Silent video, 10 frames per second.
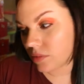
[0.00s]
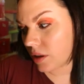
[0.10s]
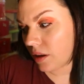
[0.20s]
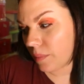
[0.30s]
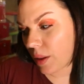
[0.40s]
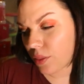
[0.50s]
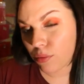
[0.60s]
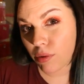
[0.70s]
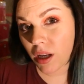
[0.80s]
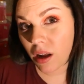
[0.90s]
I think about
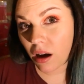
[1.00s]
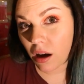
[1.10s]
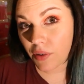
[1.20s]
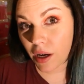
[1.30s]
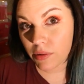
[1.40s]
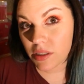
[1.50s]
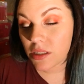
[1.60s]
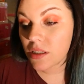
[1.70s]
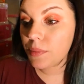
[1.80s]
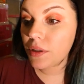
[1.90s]
three and a half hours
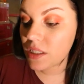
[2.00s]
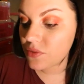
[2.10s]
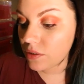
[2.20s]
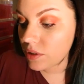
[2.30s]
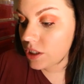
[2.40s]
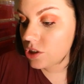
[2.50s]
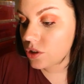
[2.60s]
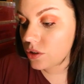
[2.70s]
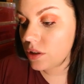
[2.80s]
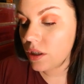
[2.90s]
since I put this
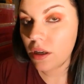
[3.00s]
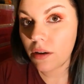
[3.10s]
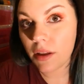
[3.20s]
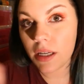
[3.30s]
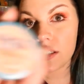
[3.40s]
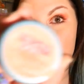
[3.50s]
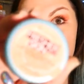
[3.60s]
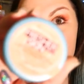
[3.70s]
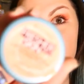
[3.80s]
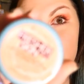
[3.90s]
foundation on. That is this